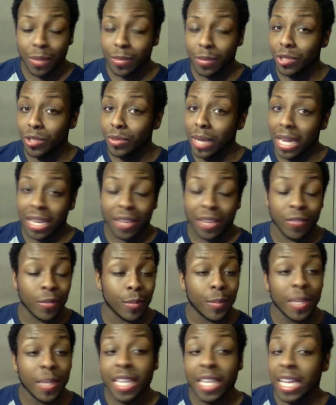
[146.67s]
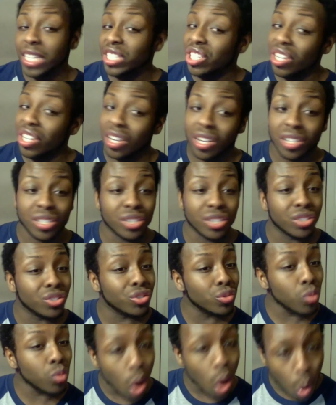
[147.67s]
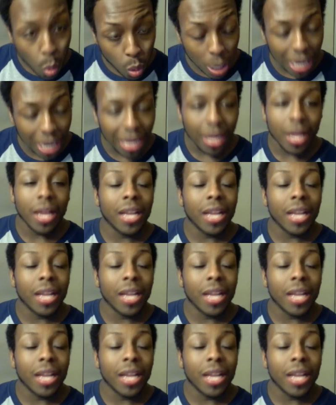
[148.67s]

but you're not giving me that tucker stroke.